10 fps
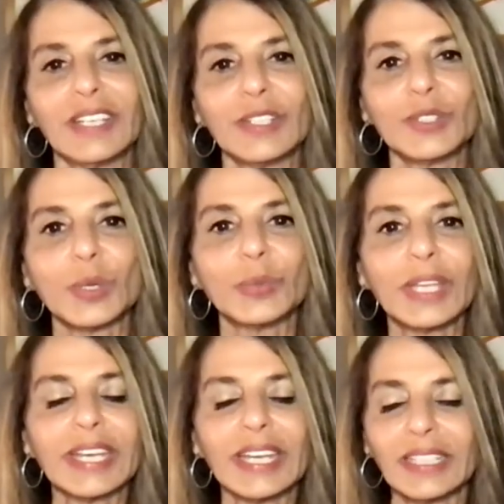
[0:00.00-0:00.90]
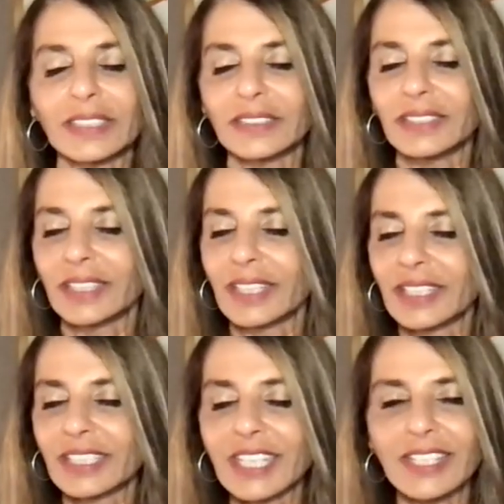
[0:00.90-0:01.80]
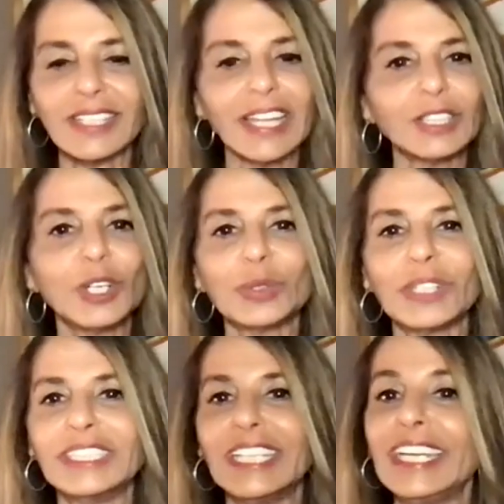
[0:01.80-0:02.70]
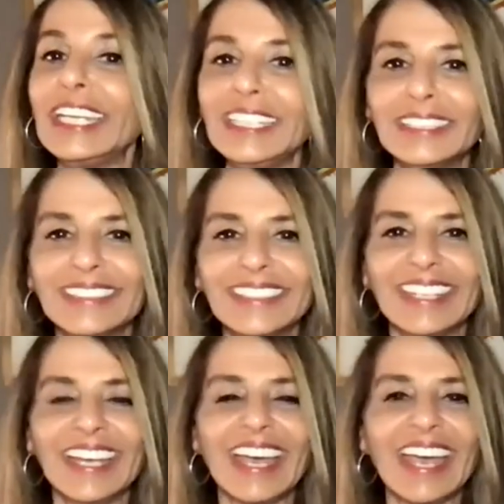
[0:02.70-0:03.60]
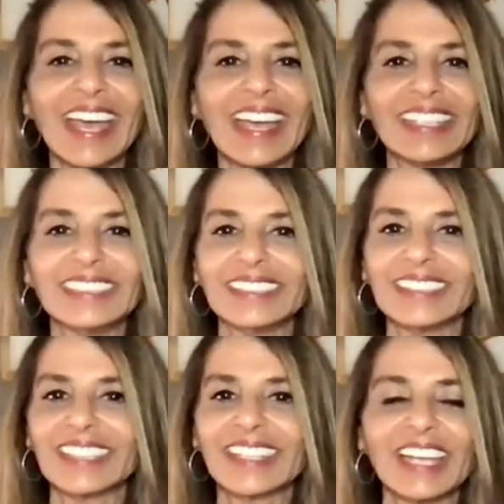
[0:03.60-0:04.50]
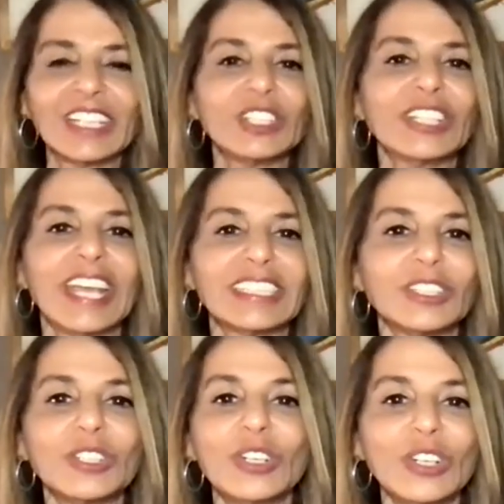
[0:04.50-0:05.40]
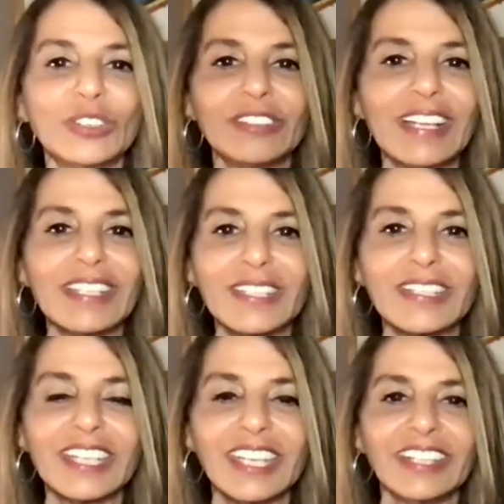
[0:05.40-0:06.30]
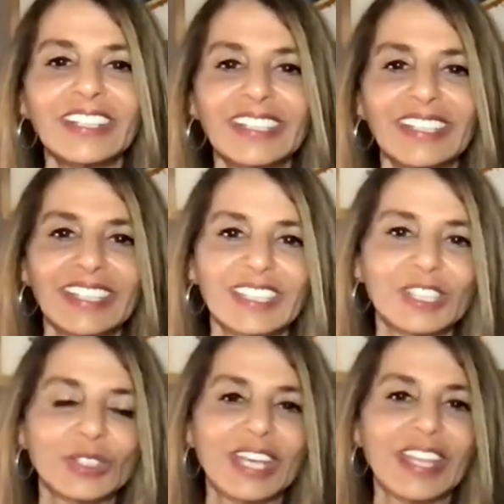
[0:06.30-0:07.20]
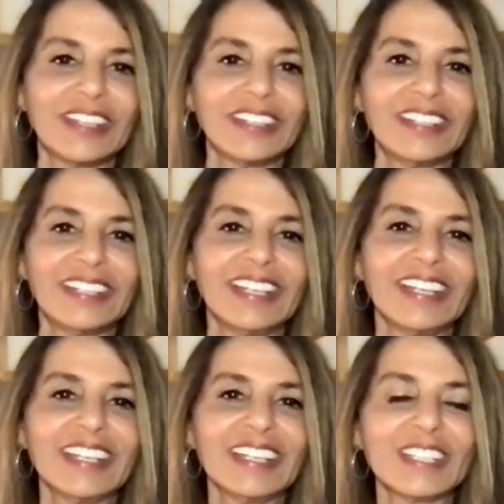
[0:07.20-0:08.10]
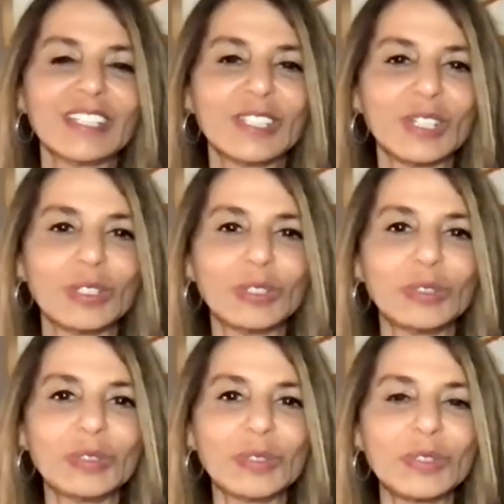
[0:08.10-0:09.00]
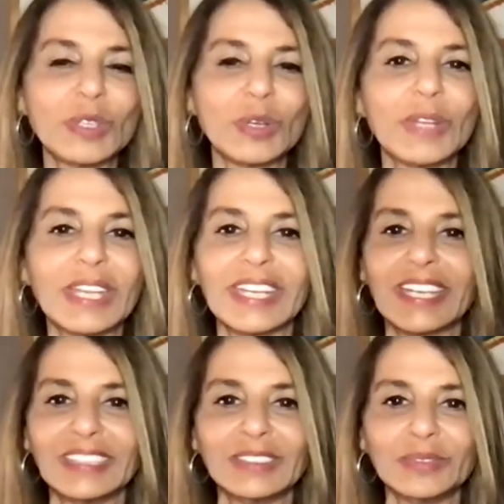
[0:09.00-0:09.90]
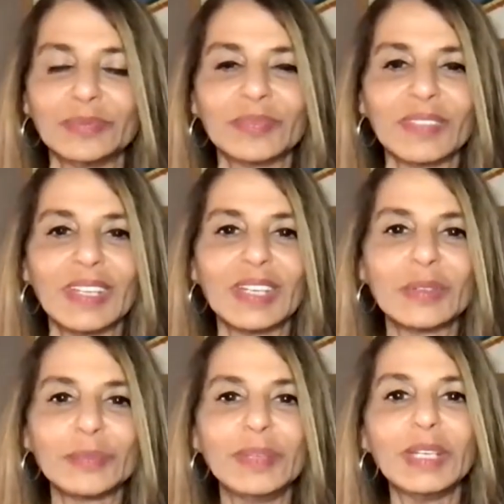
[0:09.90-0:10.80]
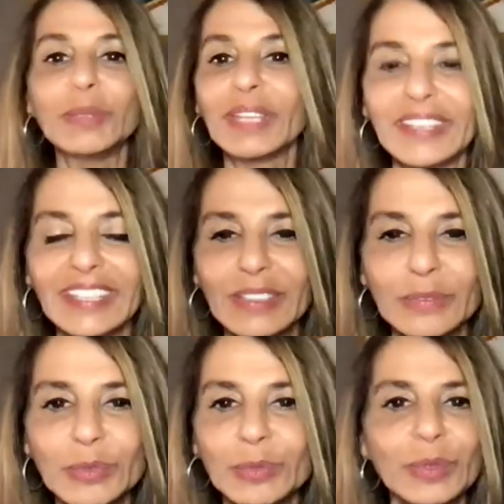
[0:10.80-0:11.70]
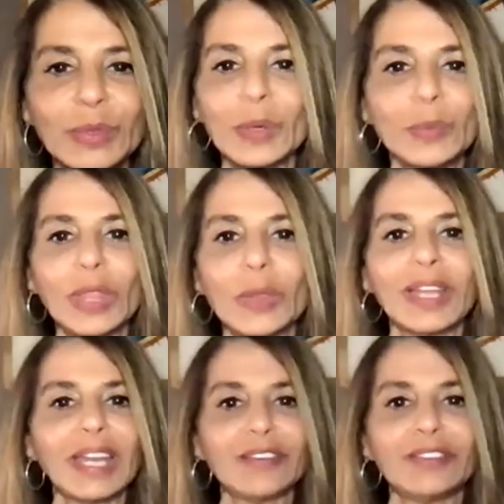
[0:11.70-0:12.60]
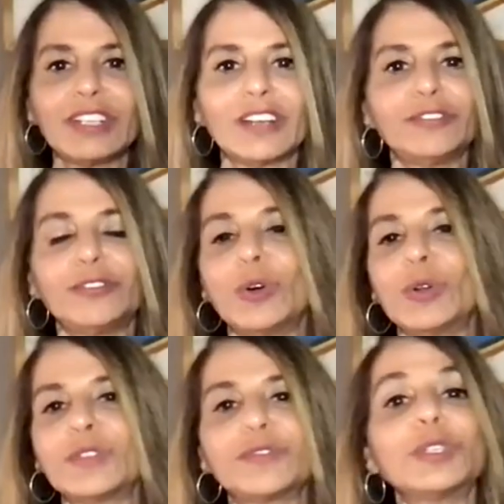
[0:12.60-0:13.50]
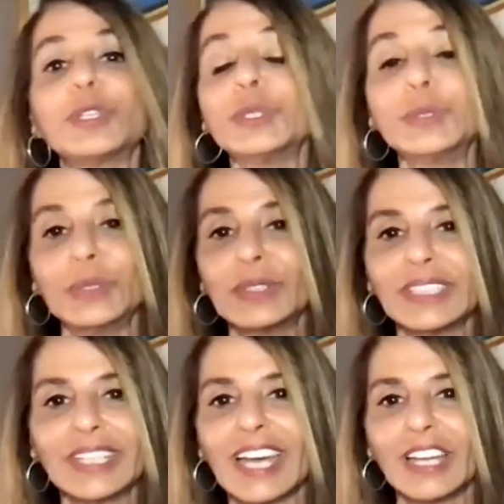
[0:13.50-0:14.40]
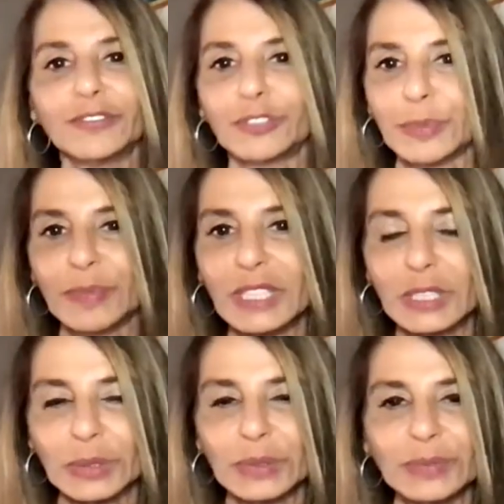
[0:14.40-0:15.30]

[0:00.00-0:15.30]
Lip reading: so we can just let go the day and can connect all of us here together, so we can be with whatever unfolds for you and for me too.